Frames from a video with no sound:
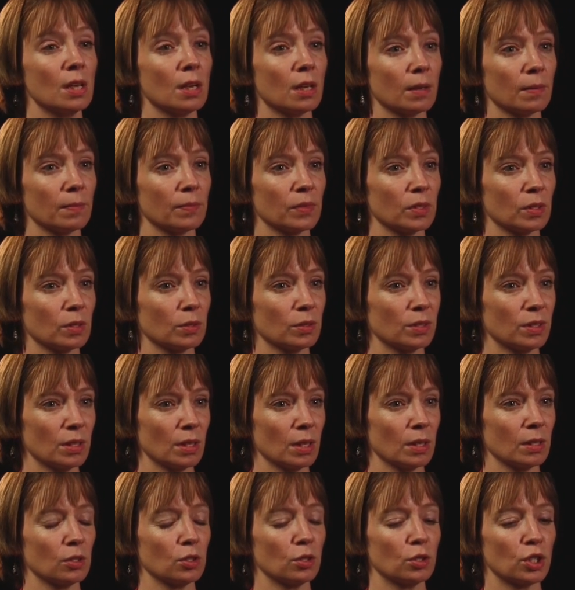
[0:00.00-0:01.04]
Um, there's
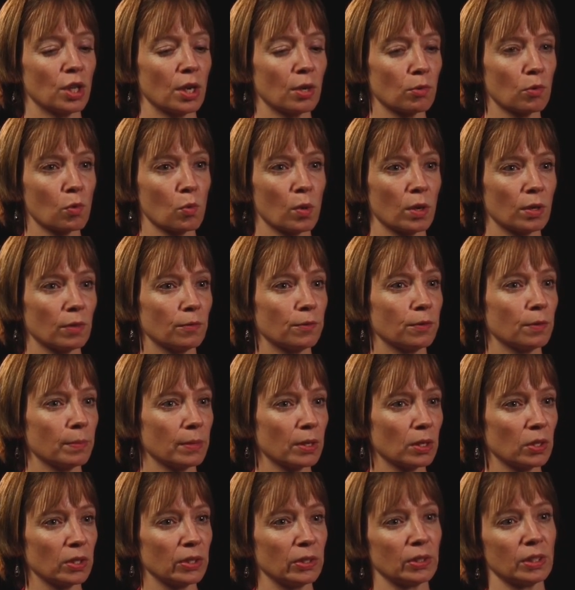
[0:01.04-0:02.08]
a general one for
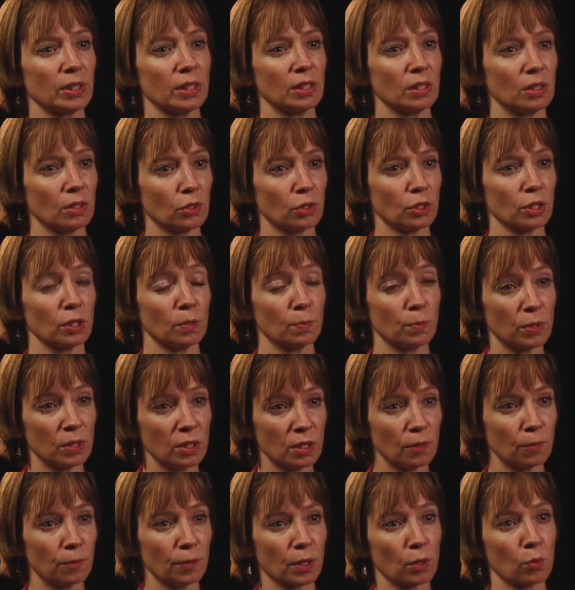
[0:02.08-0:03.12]
mental illness, and there's a
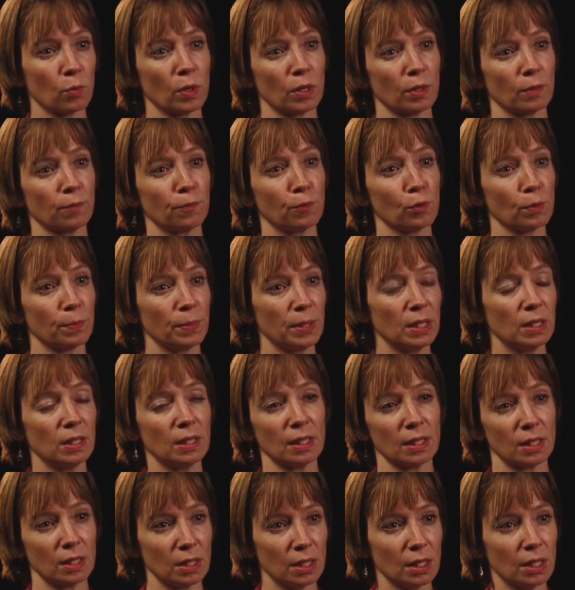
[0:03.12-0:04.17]
specific one for
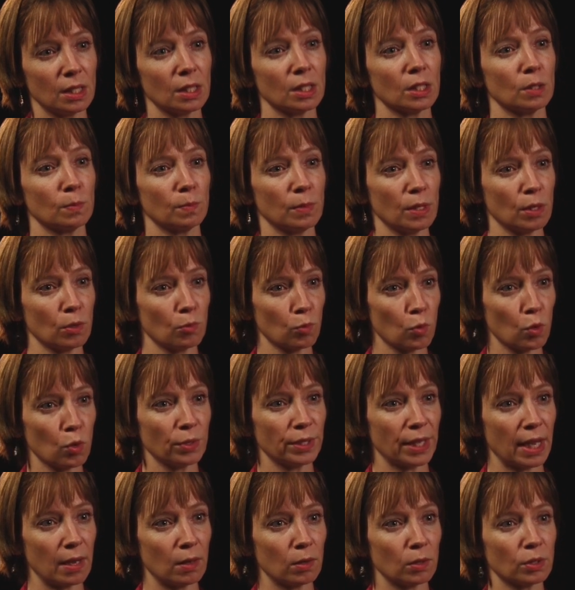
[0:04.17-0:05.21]
PTSD that's being
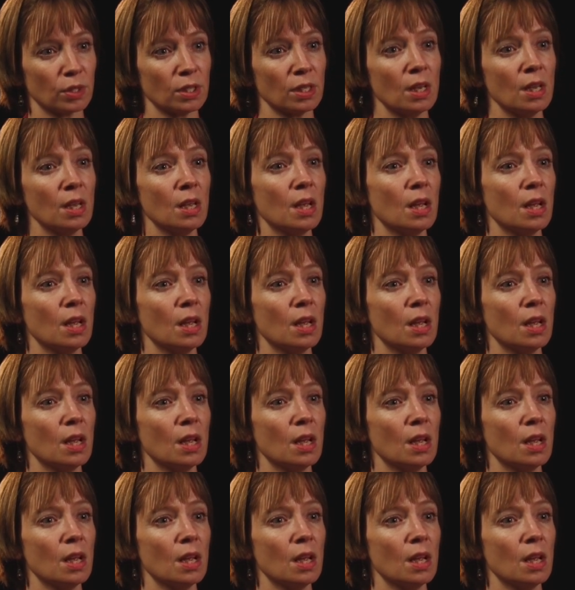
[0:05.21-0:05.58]
rolled out.